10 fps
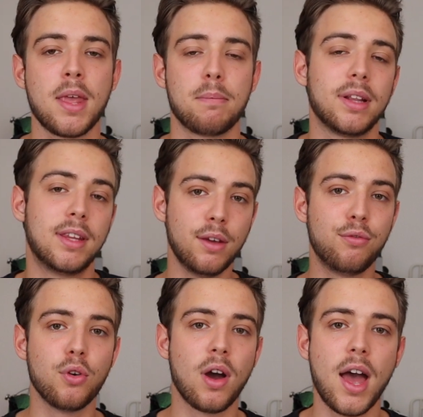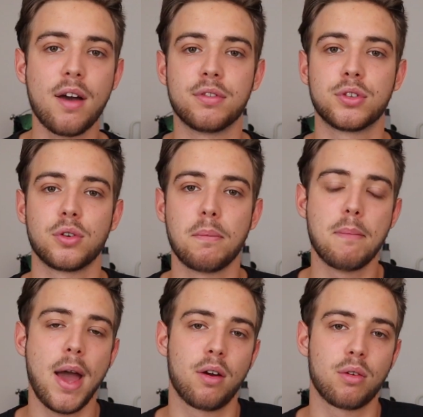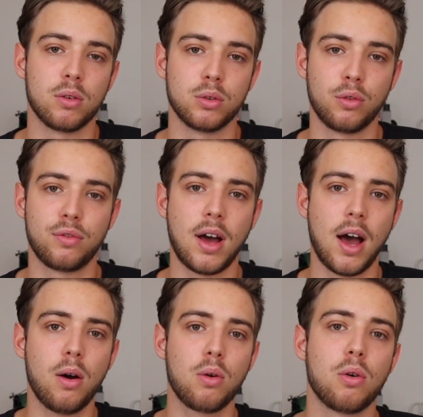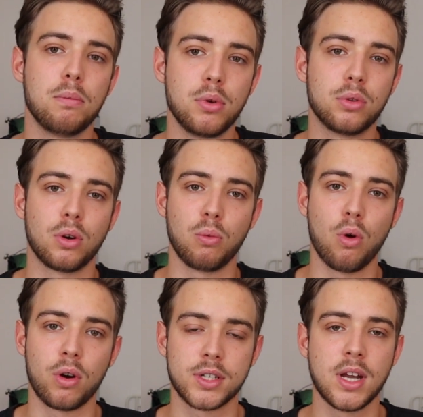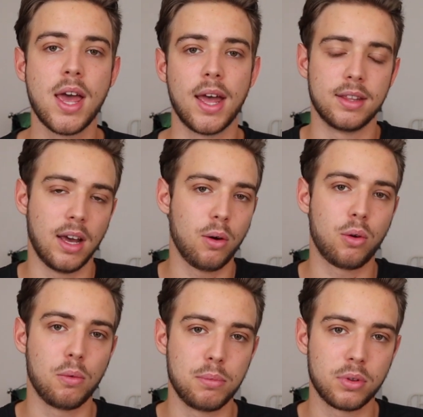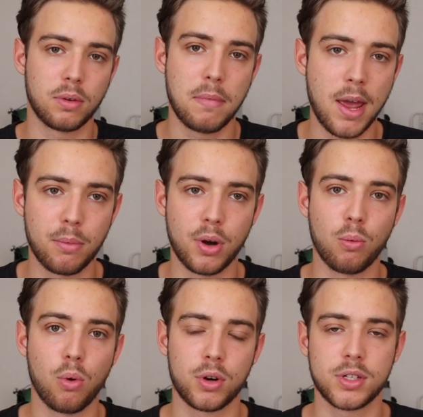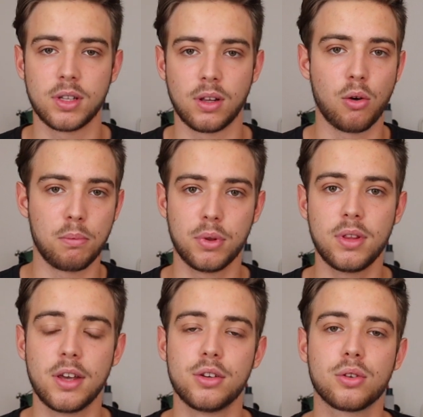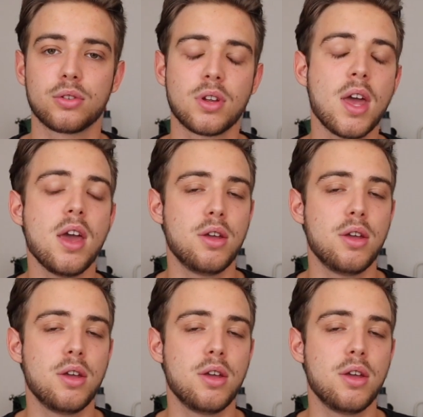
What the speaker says: But if you have some background of how computer works and how computer memory works and the computations,